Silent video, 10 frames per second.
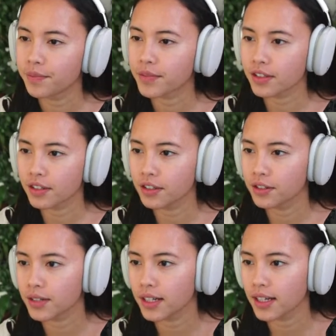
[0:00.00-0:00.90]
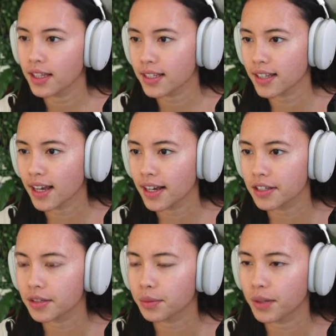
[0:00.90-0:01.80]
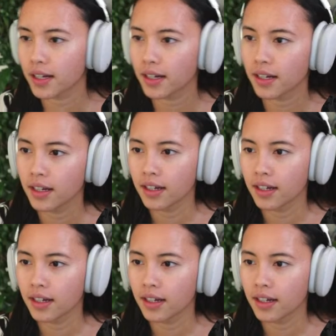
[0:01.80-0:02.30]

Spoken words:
So in this case, what